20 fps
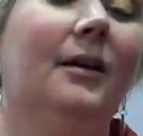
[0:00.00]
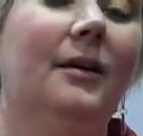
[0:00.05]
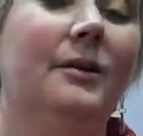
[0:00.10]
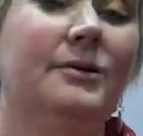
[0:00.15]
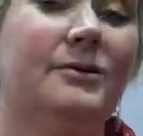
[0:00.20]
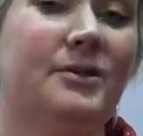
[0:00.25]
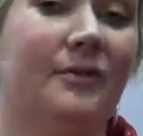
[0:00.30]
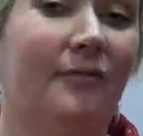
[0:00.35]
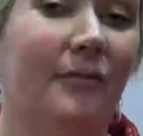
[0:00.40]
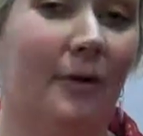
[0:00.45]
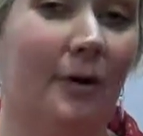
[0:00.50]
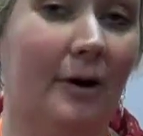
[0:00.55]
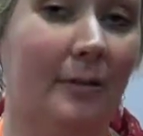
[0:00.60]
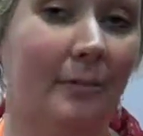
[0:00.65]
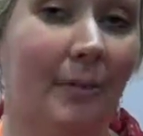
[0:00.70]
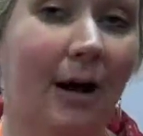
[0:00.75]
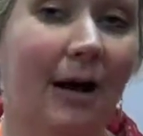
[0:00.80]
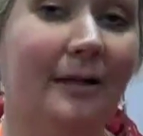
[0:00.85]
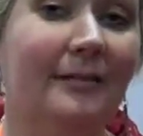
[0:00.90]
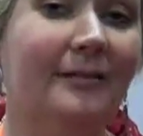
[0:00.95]
Safari
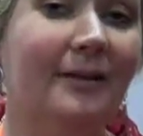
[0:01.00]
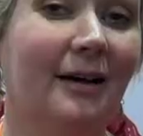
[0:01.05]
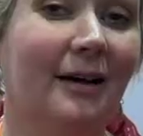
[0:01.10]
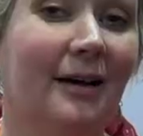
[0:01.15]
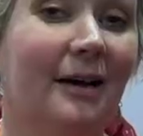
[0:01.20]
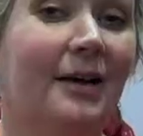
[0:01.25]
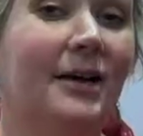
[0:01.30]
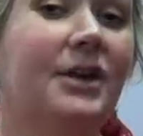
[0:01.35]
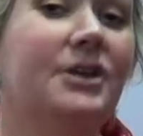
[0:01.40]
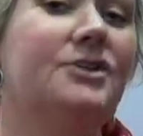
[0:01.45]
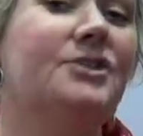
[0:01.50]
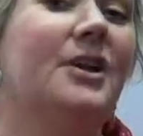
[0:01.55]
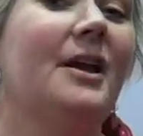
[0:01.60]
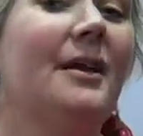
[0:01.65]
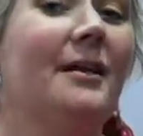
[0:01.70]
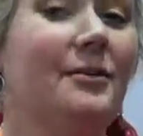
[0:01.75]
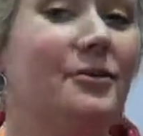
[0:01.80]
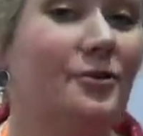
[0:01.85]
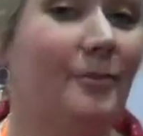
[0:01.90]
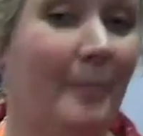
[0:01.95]
Montage,
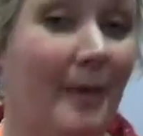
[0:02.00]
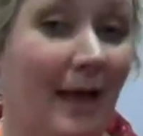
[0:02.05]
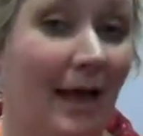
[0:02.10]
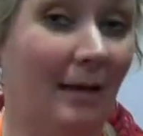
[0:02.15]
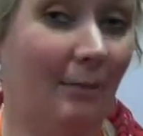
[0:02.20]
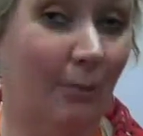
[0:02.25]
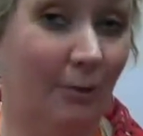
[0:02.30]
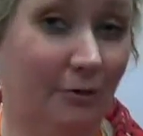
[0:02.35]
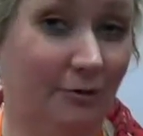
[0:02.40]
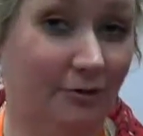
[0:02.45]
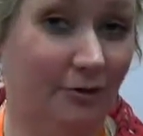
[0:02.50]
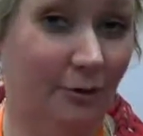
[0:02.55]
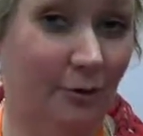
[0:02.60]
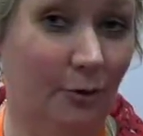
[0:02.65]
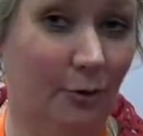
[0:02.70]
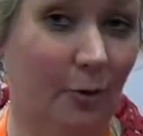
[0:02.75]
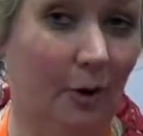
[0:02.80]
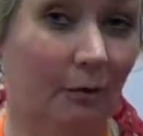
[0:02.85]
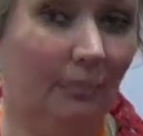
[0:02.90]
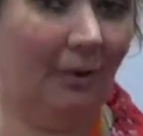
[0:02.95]
to be able
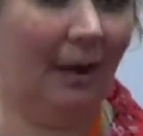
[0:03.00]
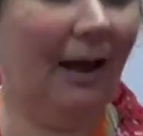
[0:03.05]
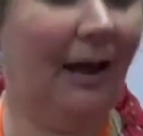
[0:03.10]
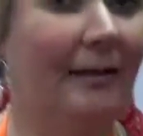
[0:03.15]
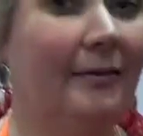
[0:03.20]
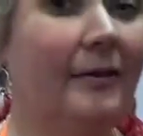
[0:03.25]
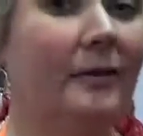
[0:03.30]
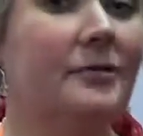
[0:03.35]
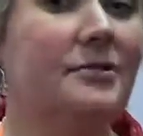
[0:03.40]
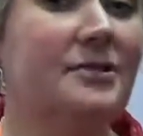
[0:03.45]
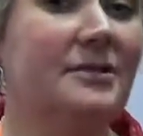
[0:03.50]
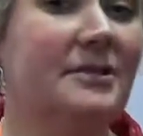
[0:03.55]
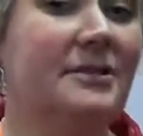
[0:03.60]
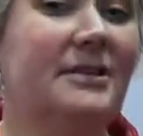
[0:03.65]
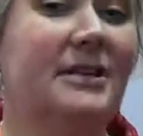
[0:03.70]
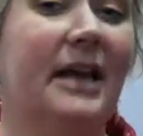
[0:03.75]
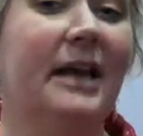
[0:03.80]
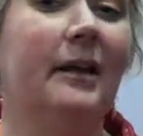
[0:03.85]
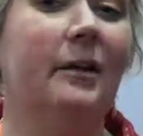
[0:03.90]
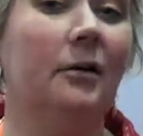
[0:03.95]
to align those to
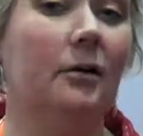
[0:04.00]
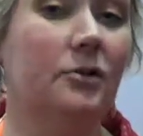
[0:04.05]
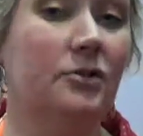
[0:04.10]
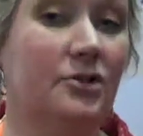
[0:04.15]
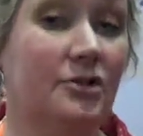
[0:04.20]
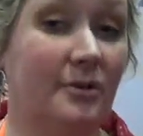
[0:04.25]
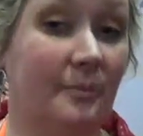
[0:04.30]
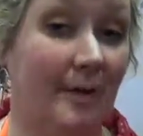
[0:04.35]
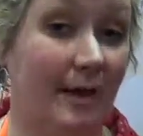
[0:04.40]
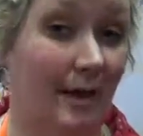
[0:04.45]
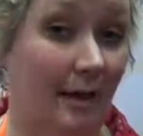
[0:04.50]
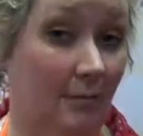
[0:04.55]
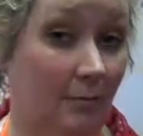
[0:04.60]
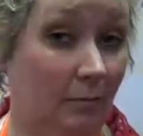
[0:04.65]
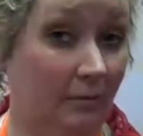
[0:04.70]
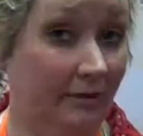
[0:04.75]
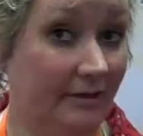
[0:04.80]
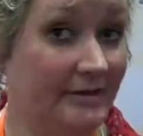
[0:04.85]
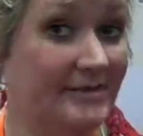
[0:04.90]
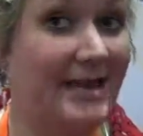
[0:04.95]
standards, to be
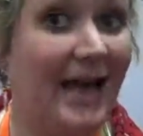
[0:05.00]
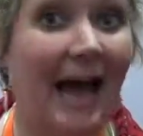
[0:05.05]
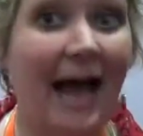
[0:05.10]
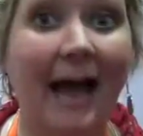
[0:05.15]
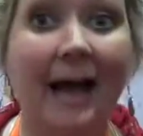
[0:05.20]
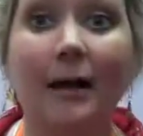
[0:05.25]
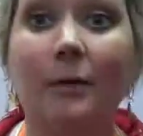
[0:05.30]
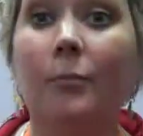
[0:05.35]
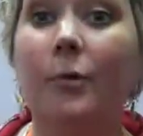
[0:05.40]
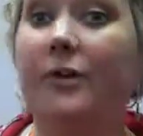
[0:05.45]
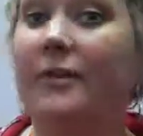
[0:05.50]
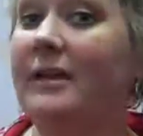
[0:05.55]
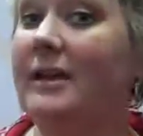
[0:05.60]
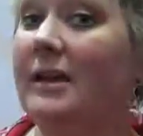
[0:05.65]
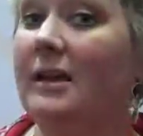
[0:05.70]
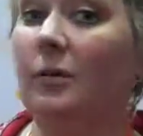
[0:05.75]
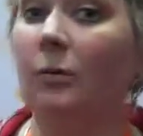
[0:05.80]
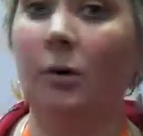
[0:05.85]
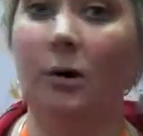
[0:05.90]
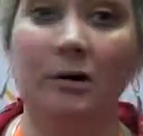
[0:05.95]
able to tag them with
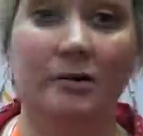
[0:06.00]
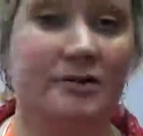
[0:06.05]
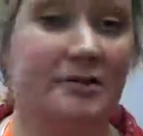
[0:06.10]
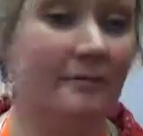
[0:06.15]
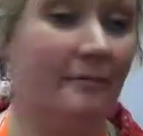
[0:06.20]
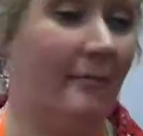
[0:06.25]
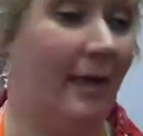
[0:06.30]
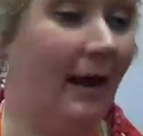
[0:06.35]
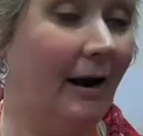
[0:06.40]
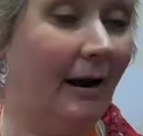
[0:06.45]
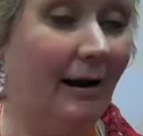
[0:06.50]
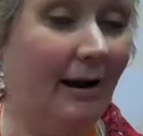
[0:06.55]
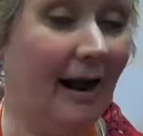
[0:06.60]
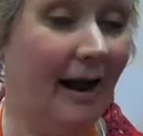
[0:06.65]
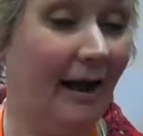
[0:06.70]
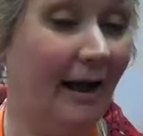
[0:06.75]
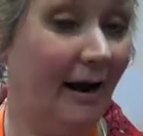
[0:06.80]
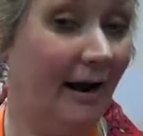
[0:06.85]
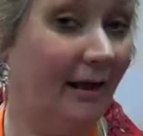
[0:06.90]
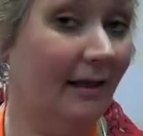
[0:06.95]
keywords and
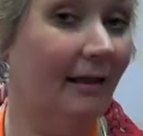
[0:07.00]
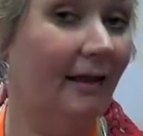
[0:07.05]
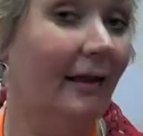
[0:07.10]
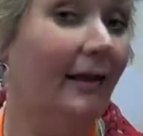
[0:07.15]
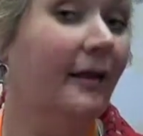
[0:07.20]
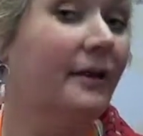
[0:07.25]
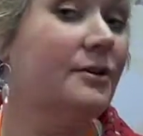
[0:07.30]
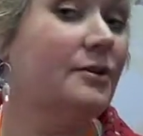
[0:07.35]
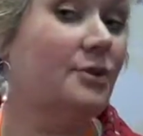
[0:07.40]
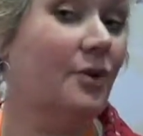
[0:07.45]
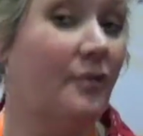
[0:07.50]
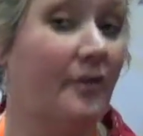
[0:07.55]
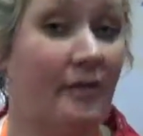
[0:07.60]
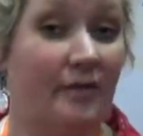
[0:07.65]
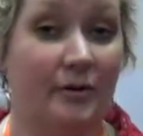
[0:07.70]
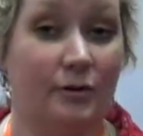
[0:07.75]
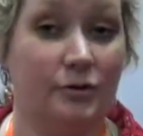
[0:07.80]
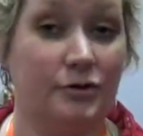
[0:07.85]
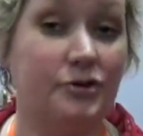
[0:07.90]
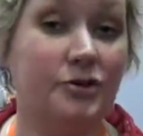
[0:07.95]
metadata so that
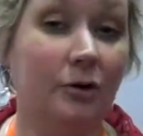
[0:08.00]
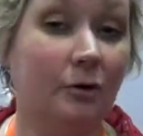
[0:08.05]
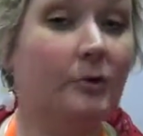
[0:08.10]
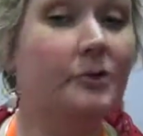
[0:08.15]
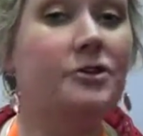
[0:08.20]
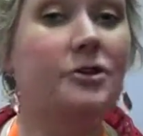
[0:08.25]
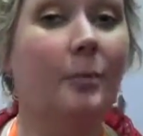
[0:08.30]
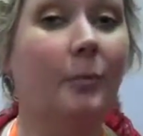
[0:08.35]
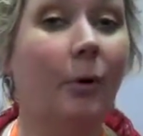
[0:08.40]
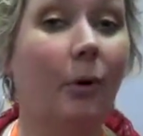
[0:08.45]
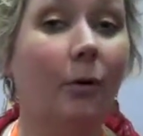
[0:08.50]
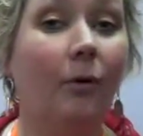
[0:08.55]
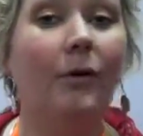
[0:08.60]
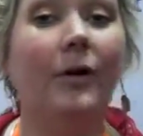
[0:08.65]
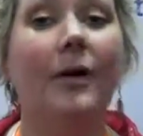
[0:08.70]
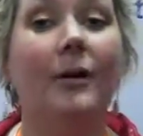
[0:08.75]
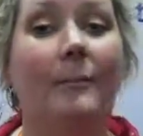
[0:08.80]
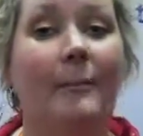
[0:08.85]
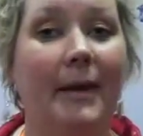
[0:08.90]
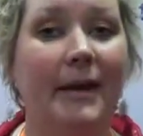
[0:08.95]
they're searchable,
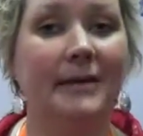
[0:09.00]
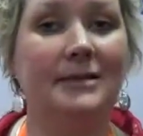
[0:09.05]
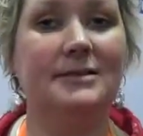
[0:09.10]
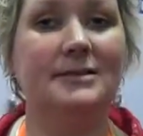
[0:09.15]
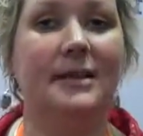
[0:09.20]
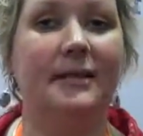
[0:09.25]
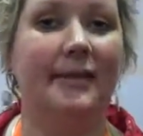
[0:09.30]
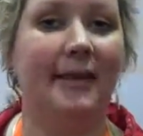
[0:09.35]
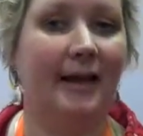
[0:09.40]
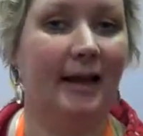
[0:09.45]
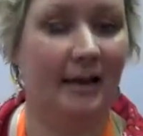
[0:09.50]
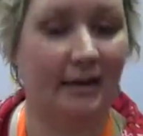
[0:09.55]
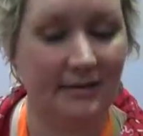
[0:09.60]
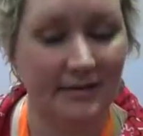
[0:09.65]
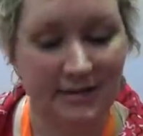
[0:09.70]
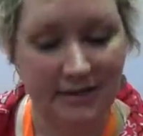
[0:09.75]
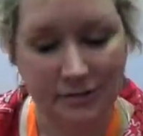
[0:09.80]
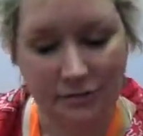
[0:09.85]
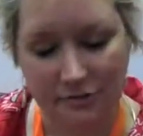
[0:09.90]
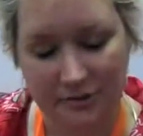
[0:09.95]
means that
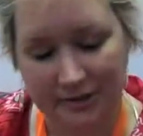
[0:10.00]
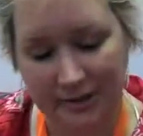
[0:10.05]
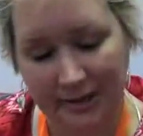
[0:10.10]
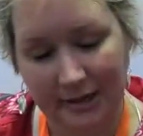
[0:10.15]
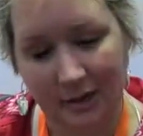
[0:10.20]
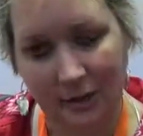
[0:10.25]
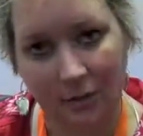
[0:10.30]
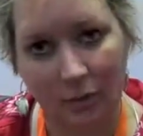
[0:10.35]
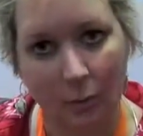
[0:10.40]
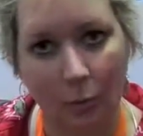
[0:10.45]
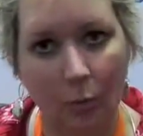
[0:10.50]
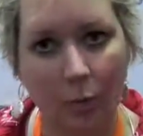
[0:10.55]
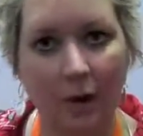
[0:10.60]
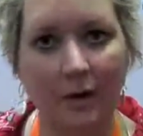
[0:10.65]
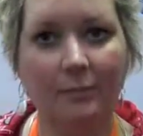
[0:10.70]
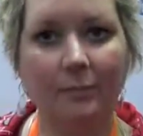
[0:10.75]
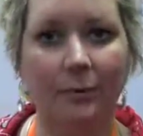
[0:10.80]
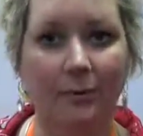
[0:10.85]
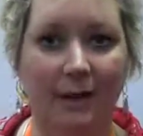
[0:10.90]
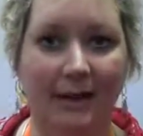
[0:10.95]
teachers can go to
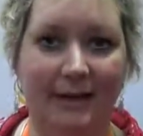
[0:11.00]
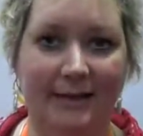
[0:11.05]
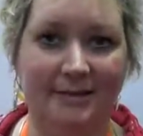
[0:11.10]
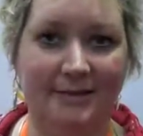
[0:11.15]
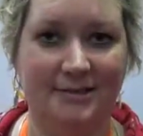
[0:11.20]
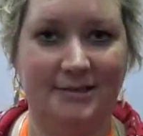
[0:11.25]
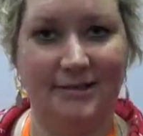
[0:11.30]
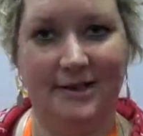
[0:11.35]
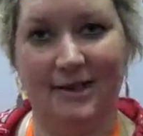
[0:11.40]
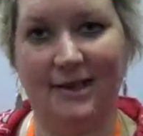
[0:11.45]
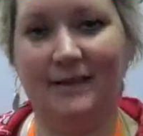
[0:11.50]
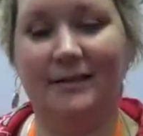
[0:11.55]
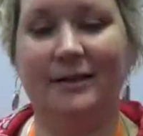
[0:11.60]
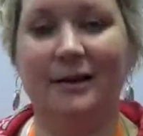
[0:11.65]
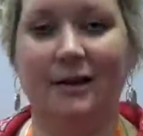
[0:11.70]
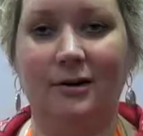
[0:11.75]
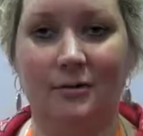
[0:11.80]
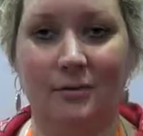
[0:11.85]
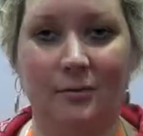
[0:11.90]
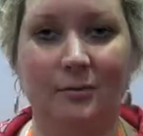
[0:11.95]
one place to get
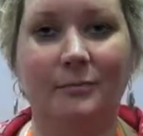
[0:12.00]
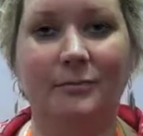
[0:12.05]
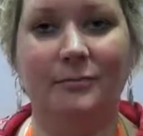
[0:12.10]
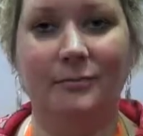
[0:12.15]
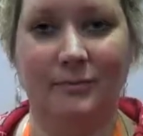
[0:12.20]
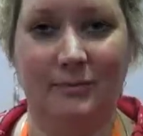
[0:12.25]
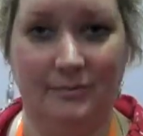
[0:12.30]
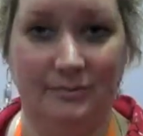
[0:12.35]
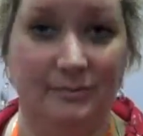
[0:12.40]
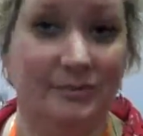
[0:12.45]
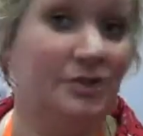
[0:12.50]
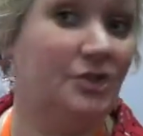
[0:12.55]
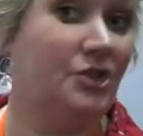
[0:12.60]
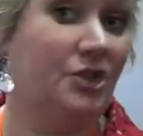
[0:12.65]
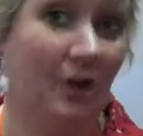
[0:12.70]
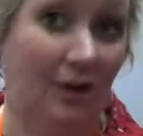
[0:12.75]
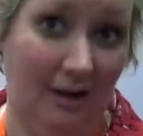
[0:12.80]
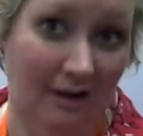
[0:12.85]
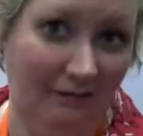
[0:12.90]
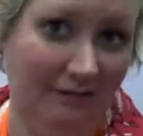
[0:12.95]
their
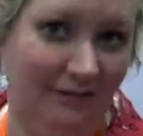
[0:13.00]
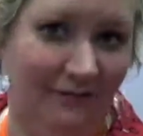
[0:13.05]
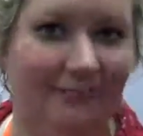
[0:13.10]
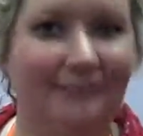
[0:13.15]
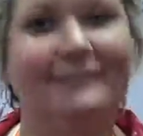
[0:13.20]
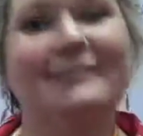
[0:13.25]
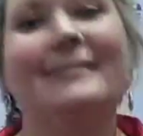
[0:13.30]
stuff